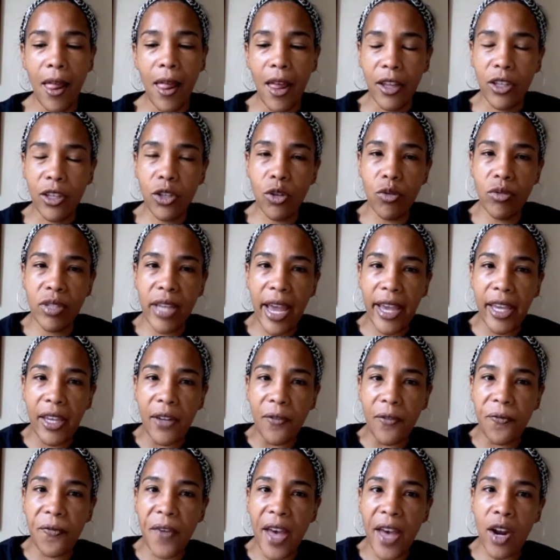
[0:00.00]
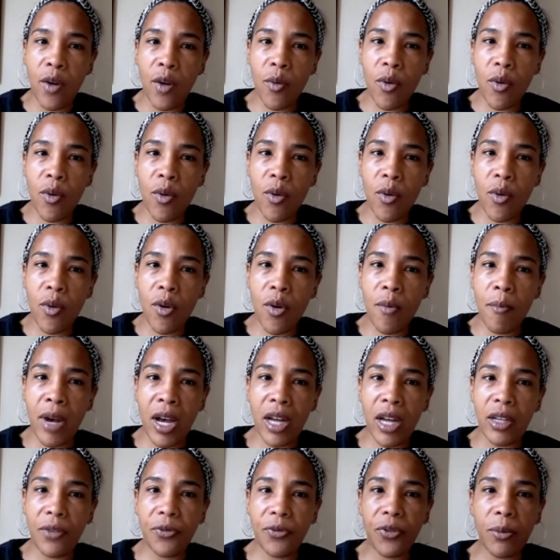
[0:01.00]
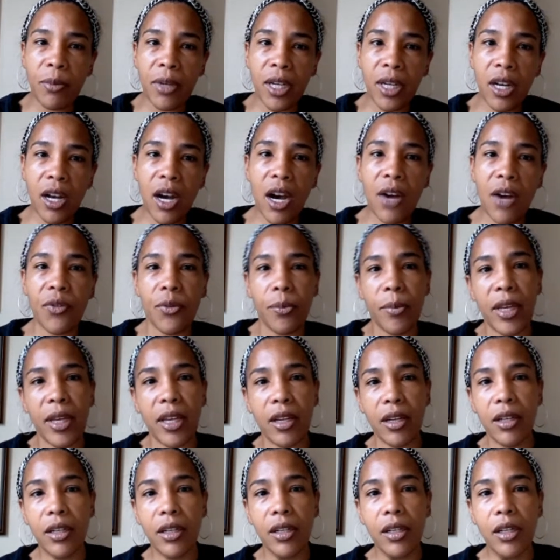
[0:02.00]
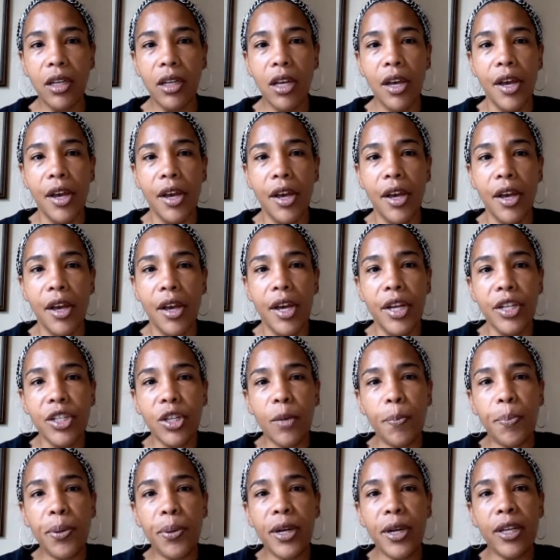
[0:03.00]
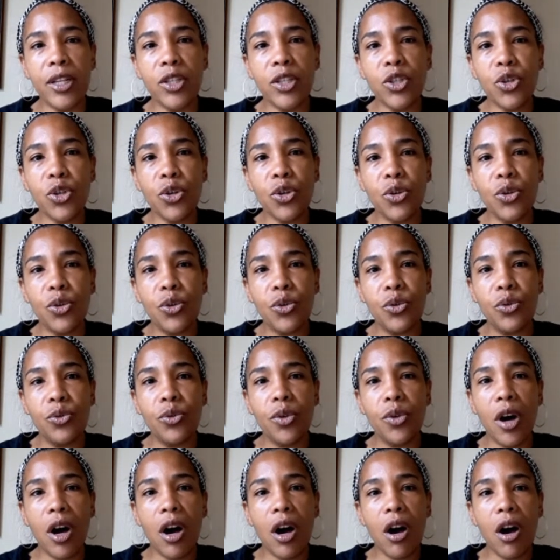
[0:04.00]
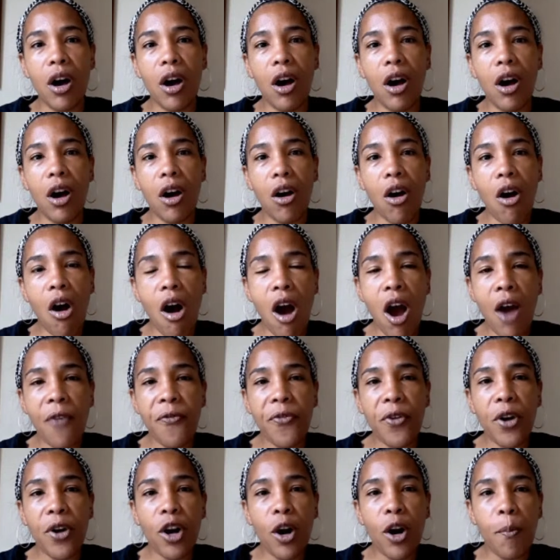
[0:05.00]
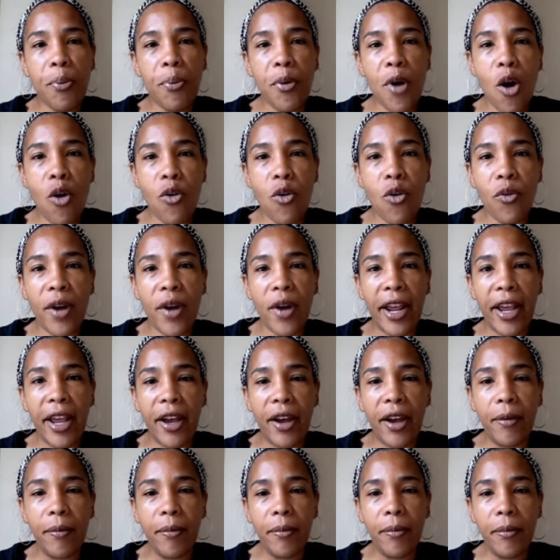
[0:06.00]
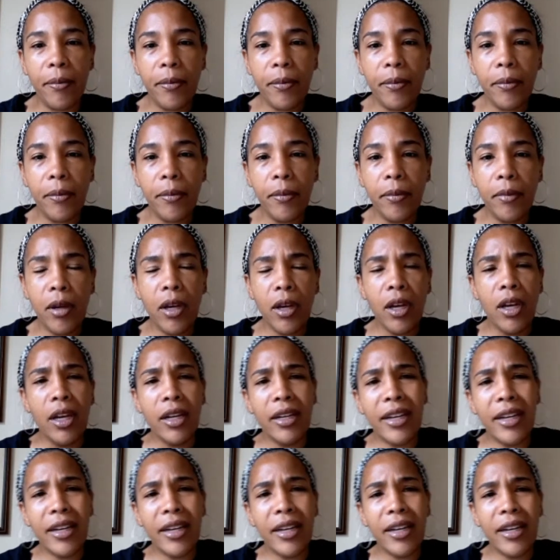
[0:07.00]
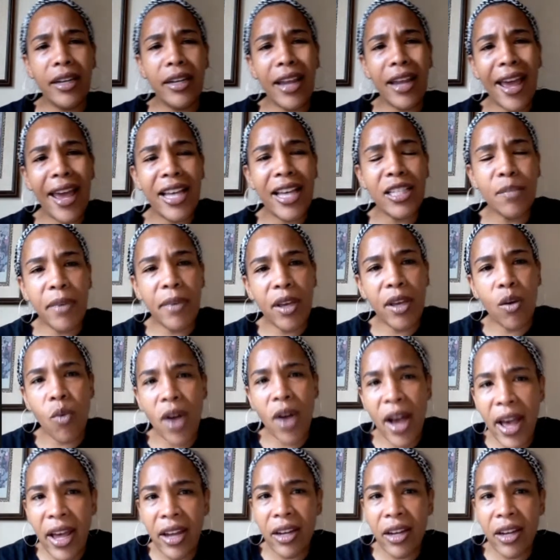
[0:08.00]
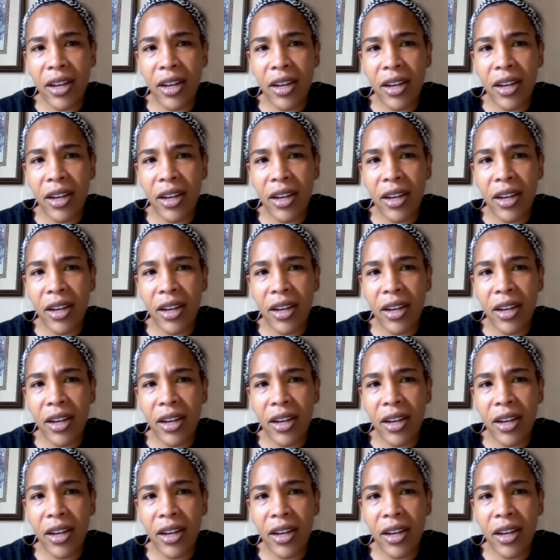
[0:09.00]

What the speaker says: You taking federal money from the government to put into a coffer, a program that has been what?